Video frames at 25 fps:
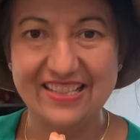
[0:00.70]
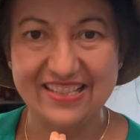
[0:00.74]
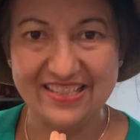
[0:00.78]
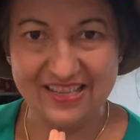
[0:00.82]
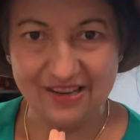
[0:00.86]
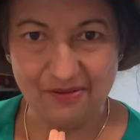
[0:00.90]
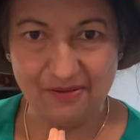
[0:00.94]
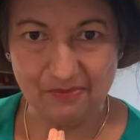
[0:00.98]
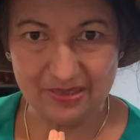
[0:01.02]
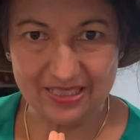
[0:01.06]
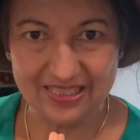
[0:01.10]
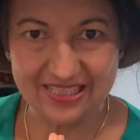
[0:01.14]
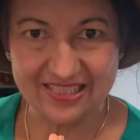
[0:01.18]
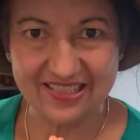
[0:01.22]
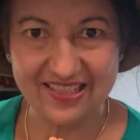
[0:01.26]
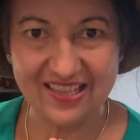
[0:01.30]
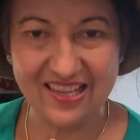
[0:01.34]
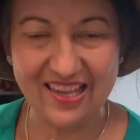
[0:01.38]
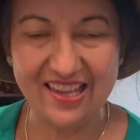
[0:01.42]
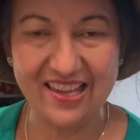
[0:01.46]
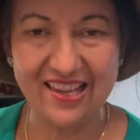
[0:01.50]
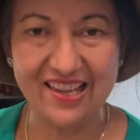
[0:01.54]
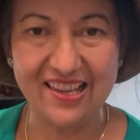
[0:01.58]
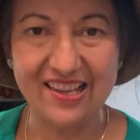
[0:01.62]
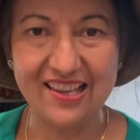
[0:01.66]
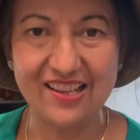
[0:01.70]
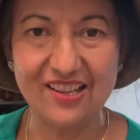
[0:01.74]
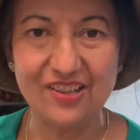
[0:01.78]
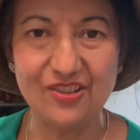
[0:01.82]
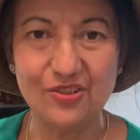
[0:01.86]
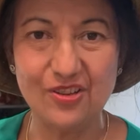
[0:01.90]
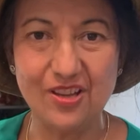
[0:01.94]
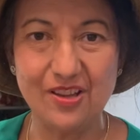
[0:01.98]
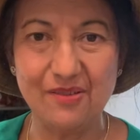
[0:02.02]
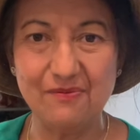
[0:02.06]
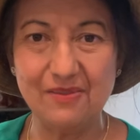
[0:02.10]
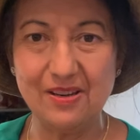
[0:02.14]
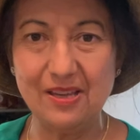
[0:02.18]
Namaste. Good
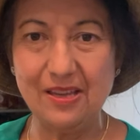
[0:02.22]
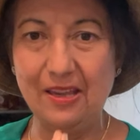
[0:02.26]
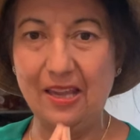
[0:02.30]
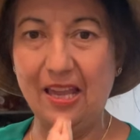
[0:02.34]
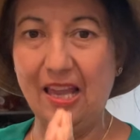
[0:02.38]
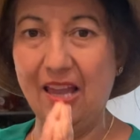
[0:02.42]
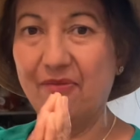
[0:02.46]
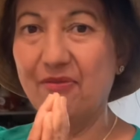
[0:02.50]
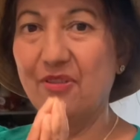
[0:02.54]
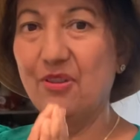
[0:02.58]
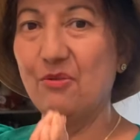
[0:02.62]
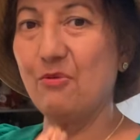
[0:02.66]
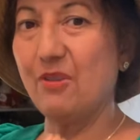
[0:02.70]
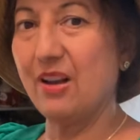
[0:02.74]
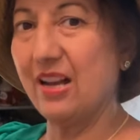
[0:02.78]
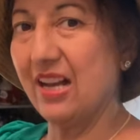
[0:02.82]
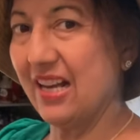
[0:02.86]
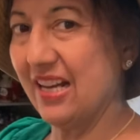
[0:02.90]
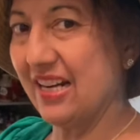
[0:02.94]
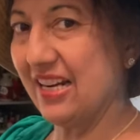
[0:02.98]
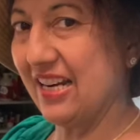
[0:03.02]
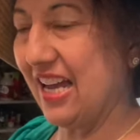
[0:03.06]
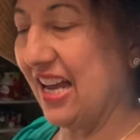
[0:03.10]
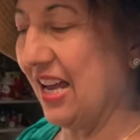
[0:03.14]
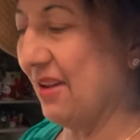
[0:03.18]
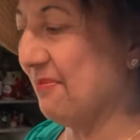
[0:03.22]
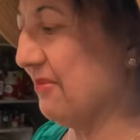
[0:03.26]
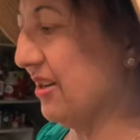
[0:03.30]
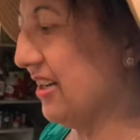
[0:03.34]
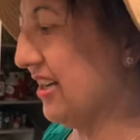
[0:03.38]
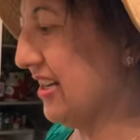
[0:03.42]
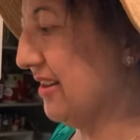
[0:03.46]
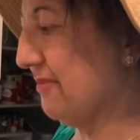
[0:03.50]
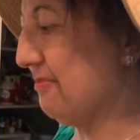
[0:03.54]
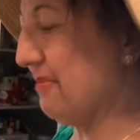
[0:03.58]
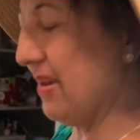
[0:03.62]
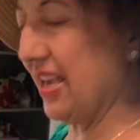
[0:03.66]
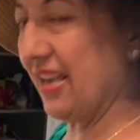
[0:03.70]
evening, everyone. I'm gonna
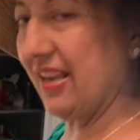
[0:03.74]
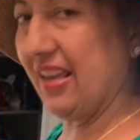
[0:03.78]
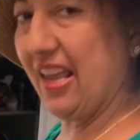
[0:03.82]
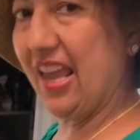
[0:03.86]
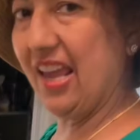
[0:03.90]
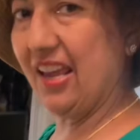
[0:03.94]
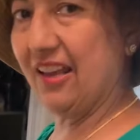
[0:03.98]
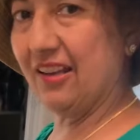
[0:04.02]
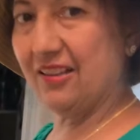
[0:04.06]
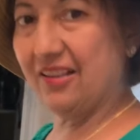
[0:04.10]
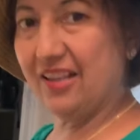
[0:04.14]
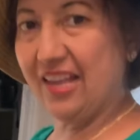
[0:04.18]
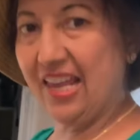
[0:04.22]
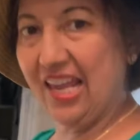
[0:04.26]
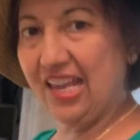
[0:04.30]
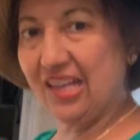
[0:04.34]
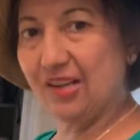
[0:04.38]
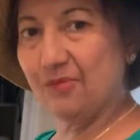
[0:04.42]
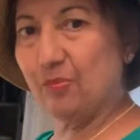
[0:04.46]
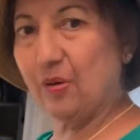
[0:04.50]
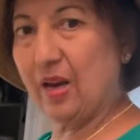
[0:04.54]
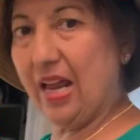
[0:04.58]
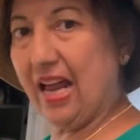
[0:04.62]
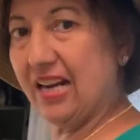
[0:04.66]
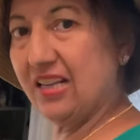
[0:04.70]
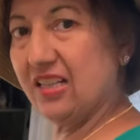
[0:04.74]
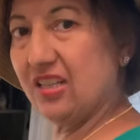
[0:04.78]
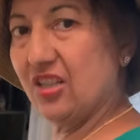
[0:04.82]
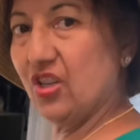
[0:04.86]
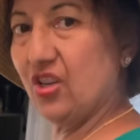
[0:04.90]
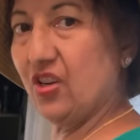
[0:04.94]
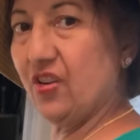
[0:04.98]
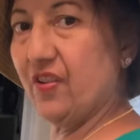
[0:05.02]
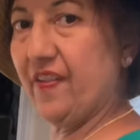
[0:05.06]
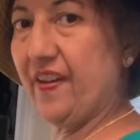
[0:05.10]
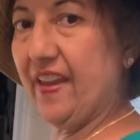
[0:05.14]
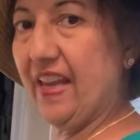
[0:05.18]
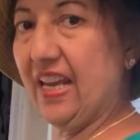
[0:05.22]
make eggplant
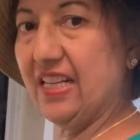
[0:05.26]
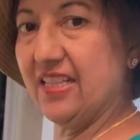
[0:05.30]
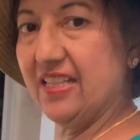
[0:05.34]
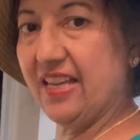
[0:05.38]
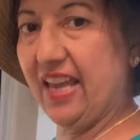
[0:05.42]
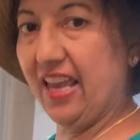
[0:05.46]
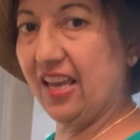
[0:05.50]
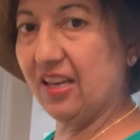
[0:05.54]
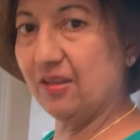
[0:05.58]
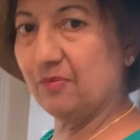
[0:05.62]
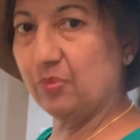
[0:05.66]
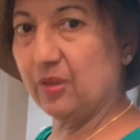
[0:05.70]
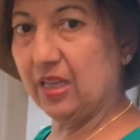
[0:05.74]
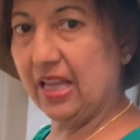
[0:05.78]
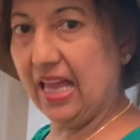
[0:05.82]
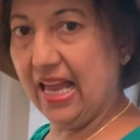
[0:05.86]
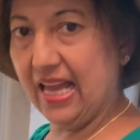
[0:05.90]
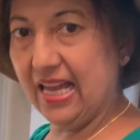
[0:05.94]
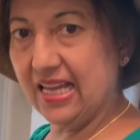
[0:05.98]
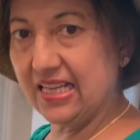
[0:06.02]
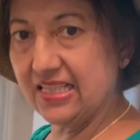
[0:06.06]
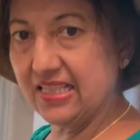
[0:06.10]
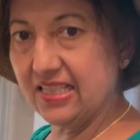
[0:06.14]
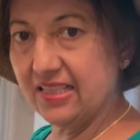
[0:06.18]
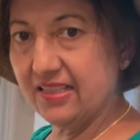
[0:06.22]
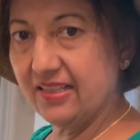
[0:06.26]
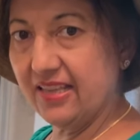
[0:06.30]
curried eggplant.